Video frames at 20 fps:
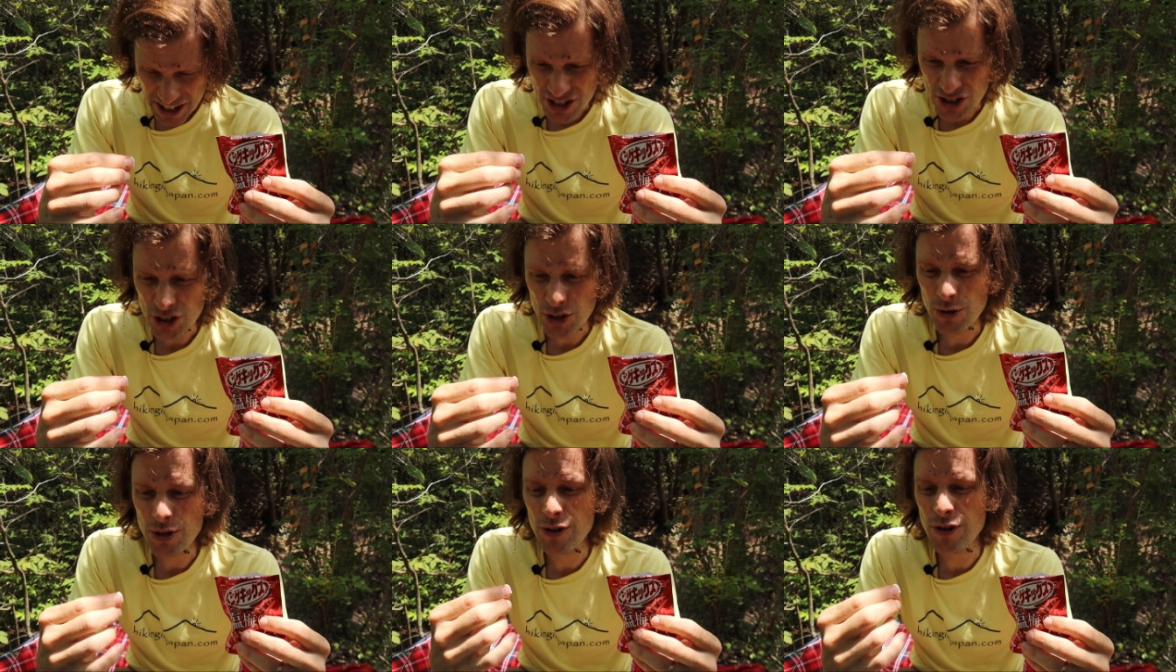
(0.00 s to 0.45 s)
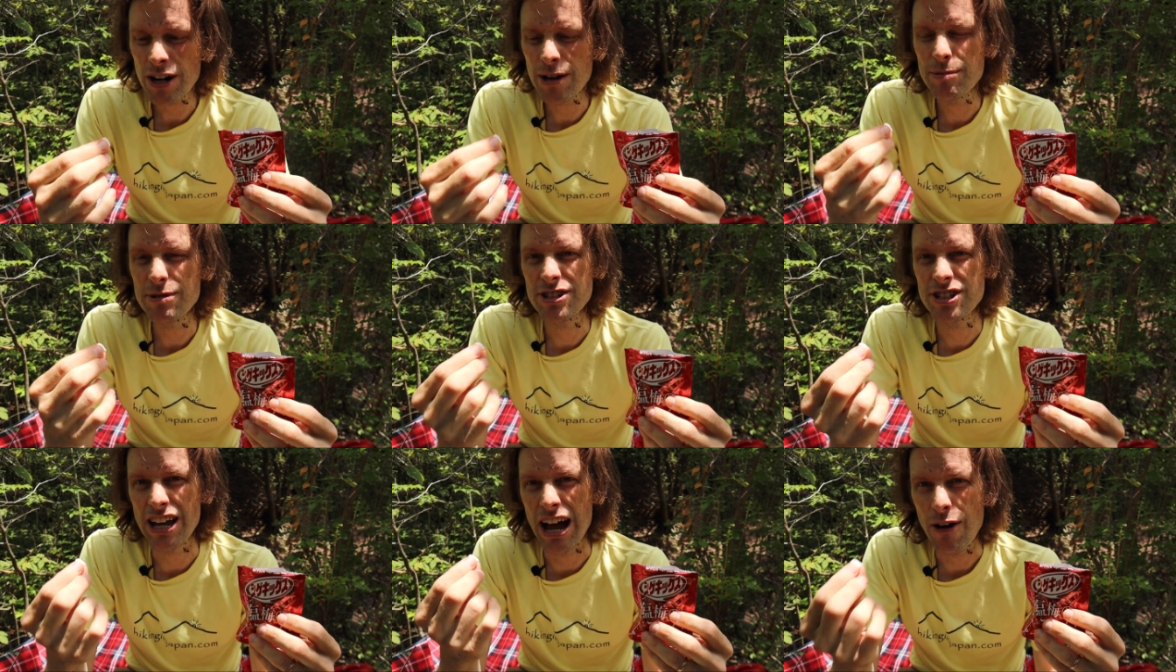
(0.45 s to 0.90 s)
So
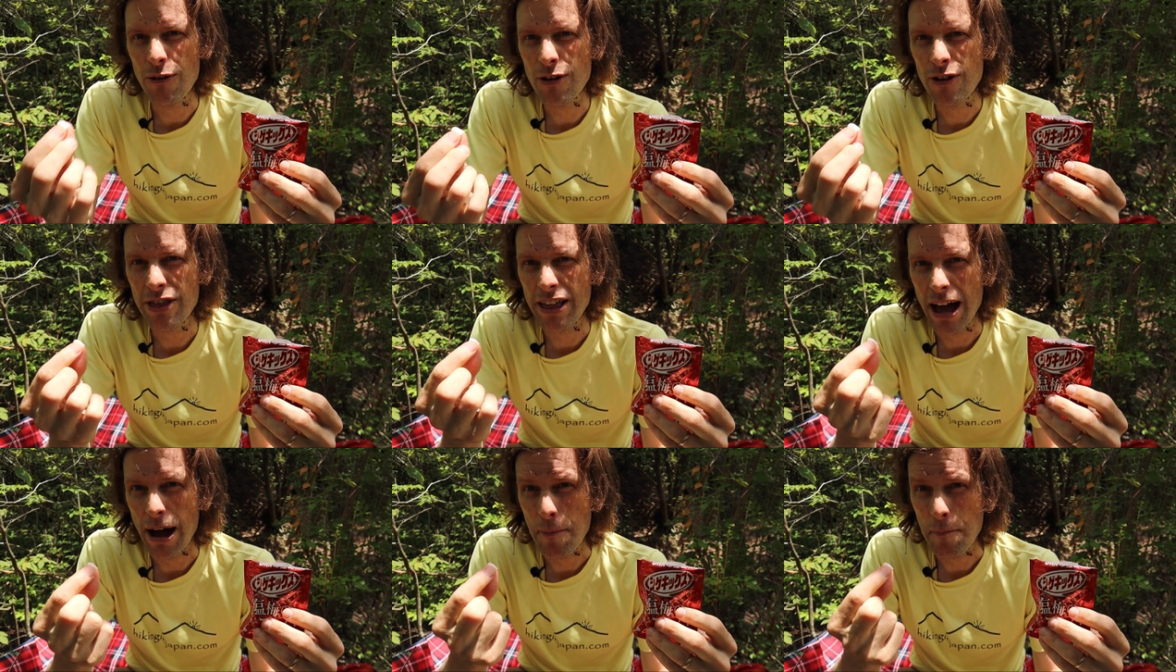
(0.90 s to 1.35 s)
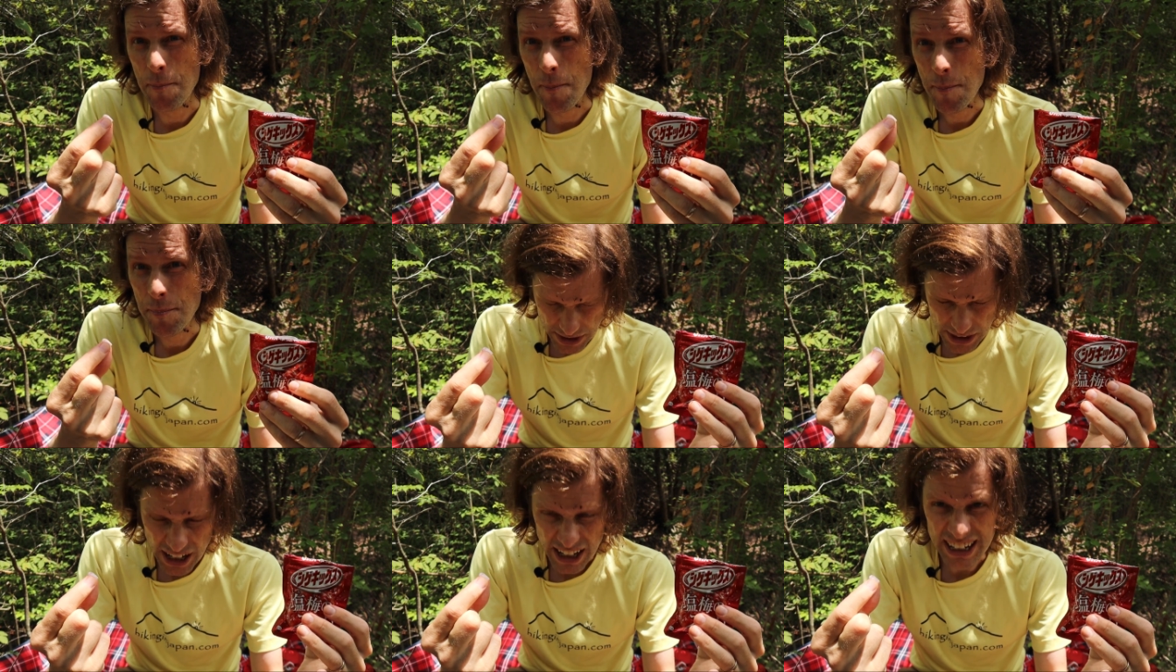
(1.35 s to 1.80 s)
incredibly sour that
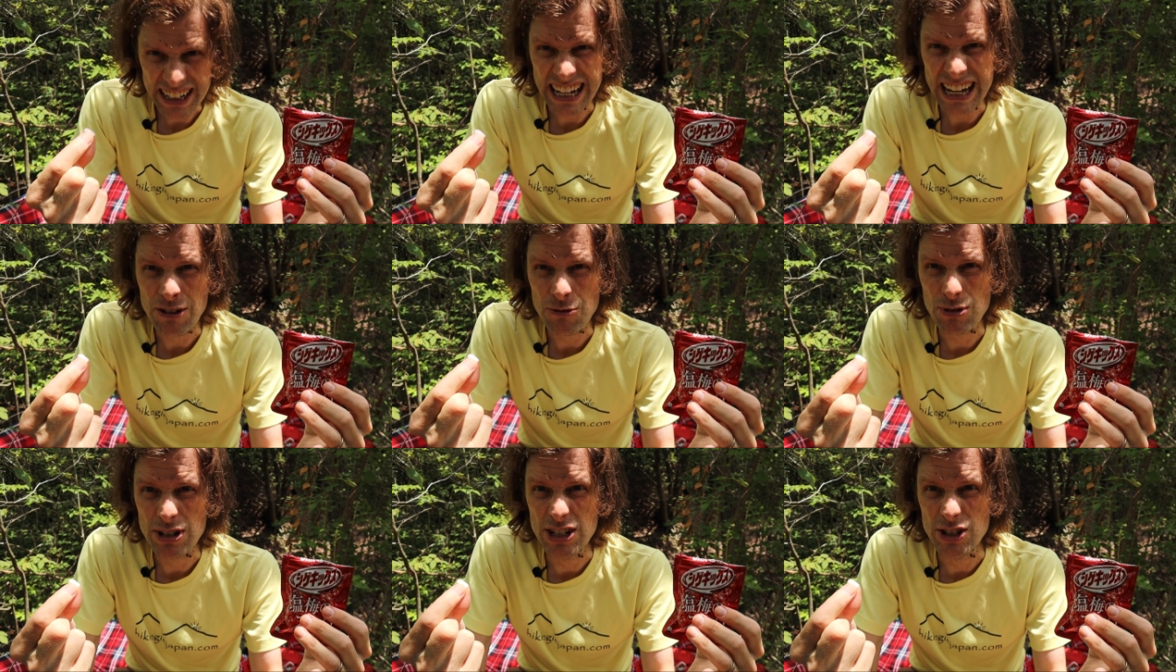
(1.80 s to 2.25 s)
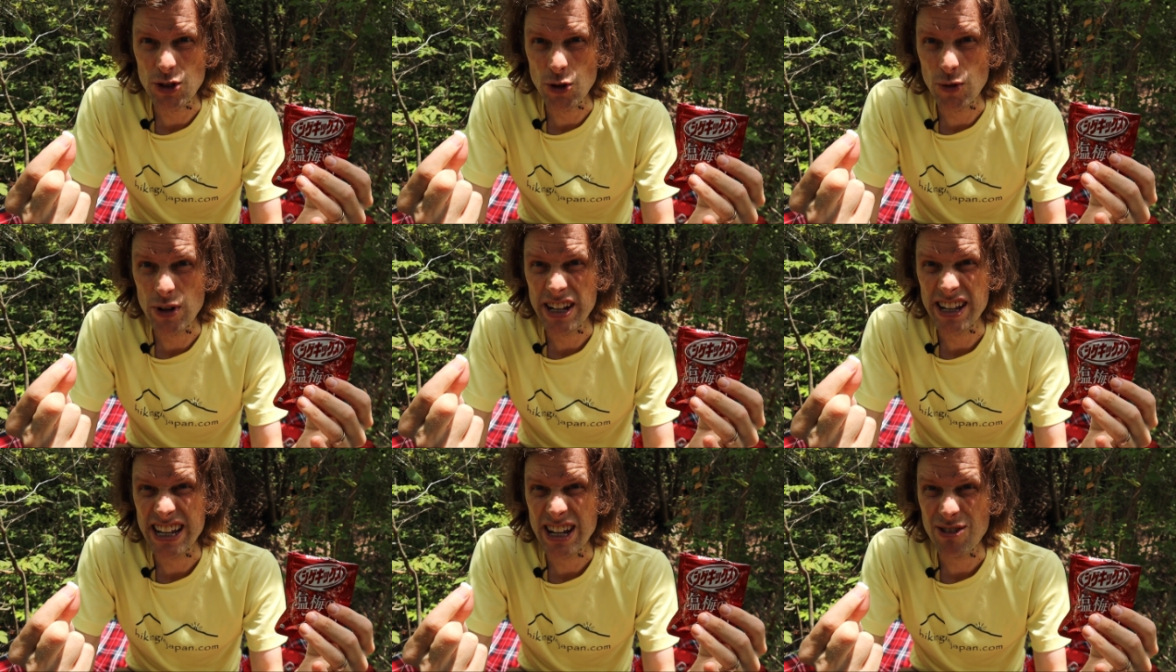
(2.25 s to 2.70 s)
you can't really
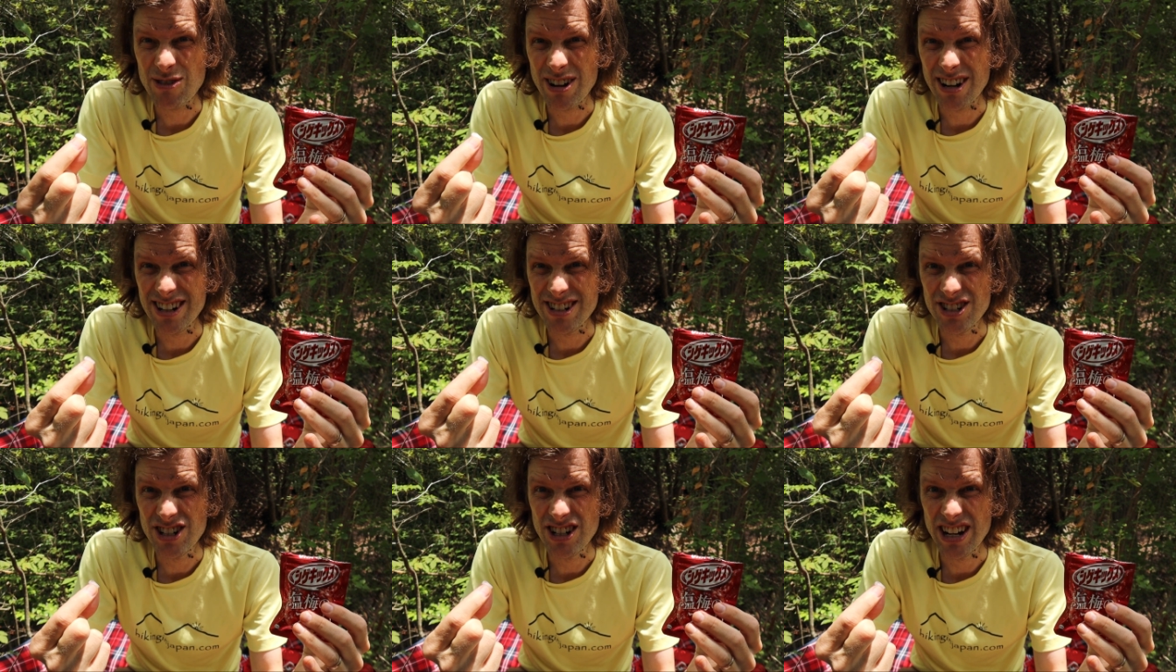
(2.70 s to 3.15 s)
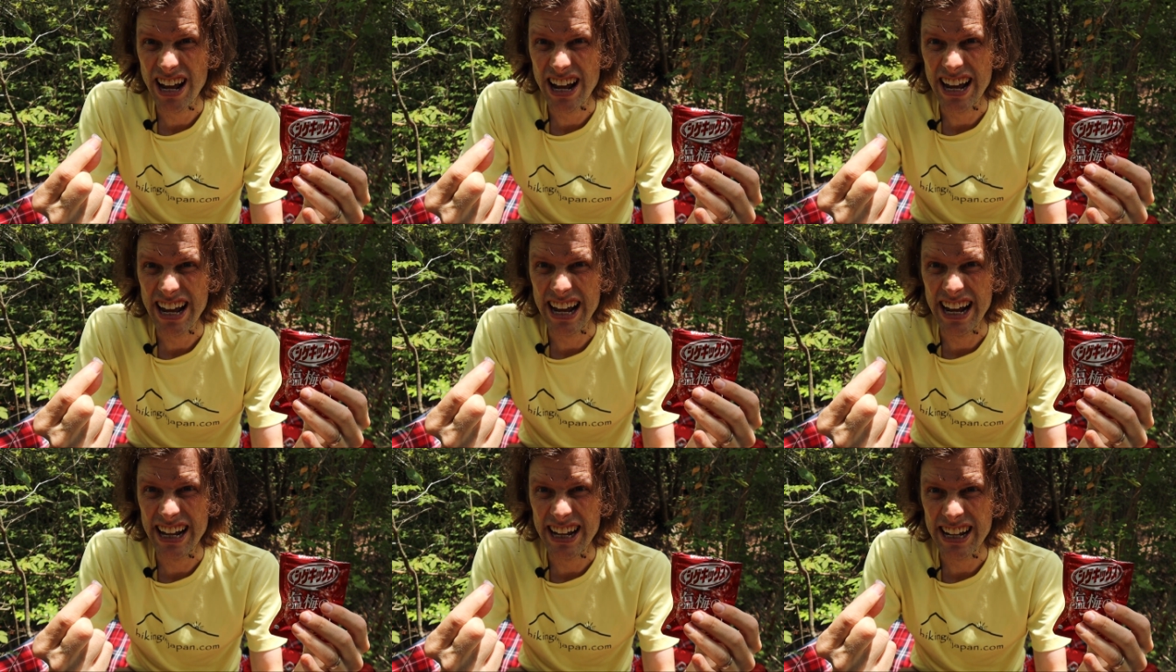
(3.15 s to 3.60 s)
do anything while
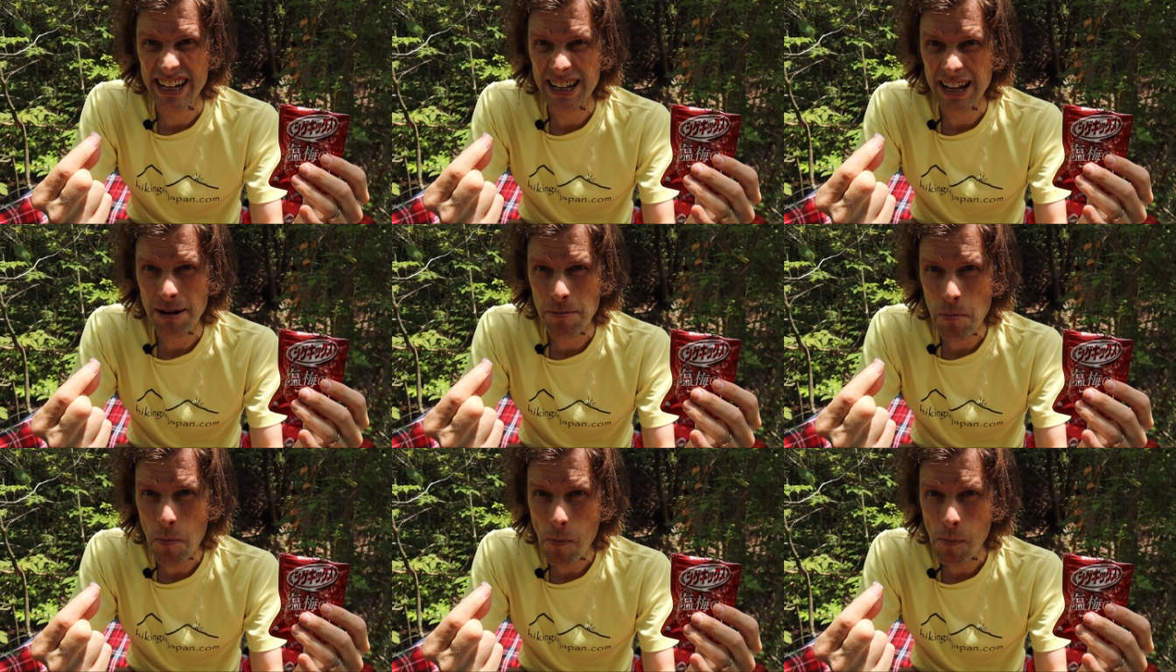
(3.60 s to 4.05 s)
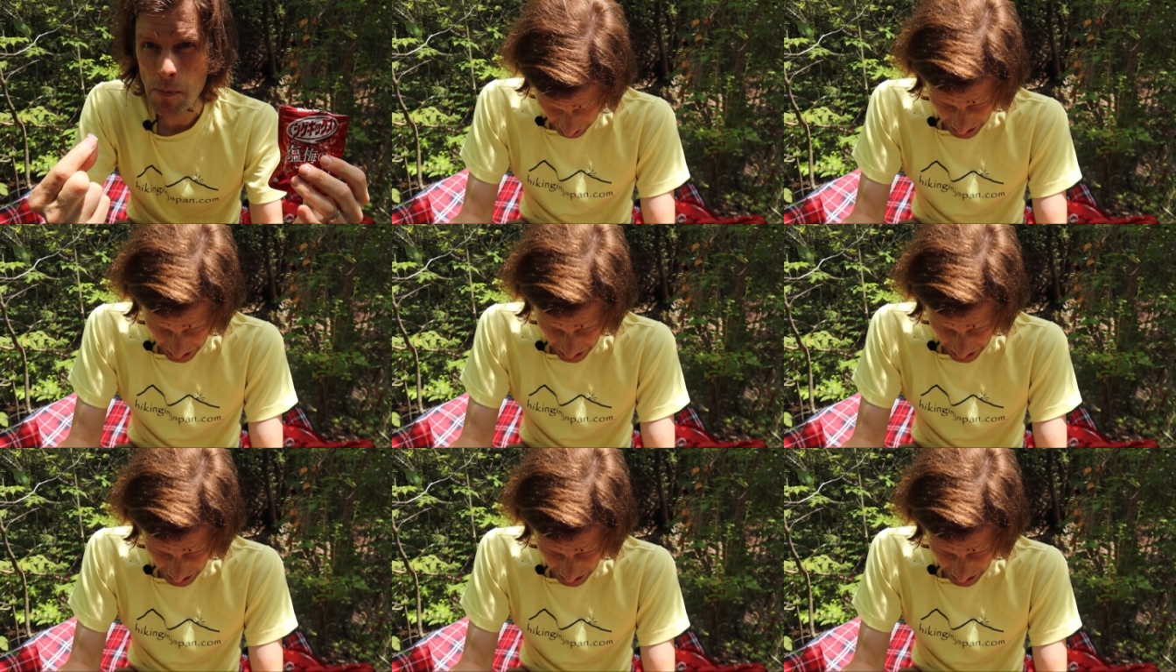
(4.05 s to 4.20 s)
eating them.